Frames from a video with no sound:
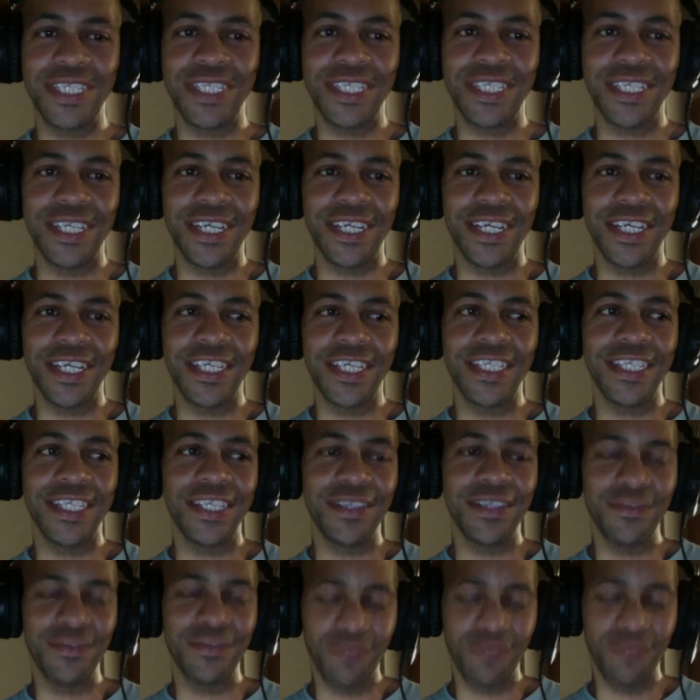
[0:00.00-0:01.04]
Yeah, he
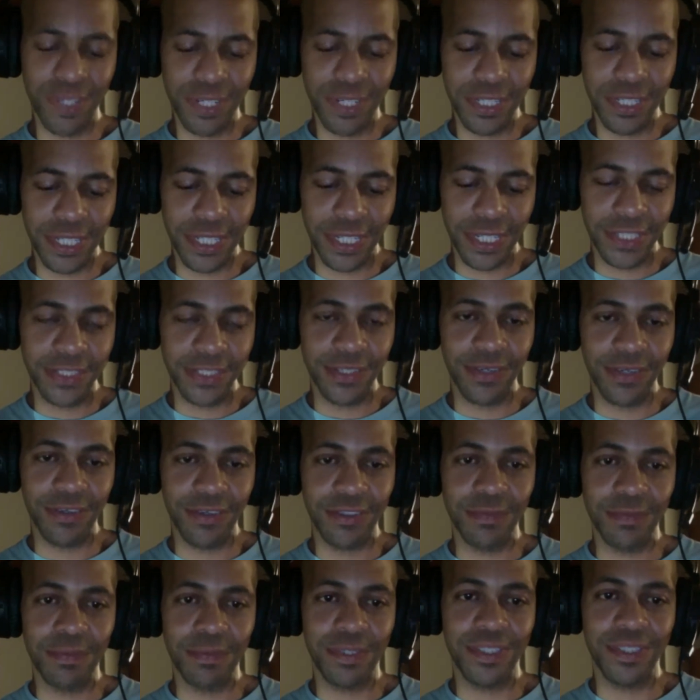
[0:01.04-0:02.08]
didn't finish that DOS,
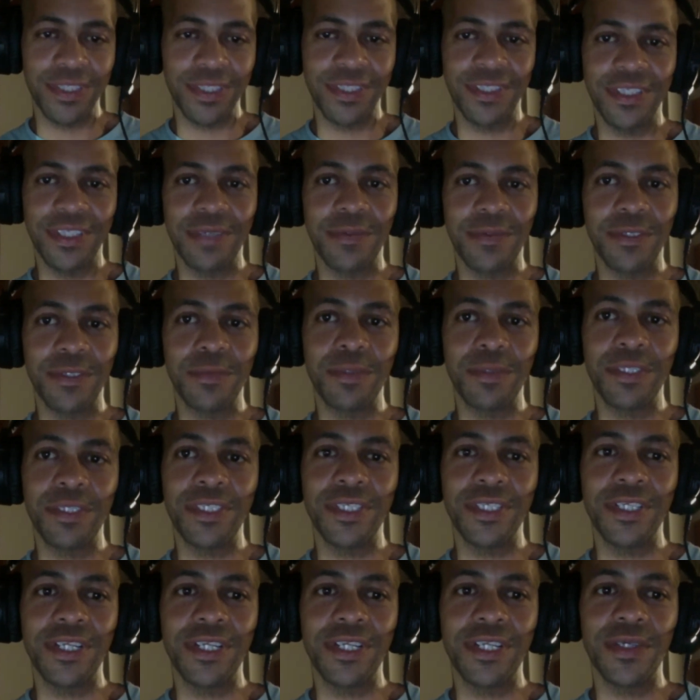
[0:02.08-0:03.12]
but he was
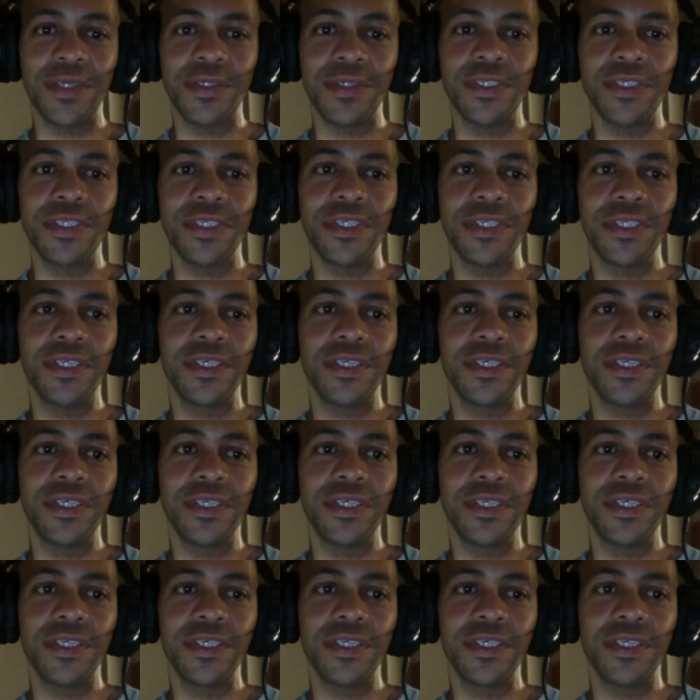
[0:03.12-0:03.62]
pretty close.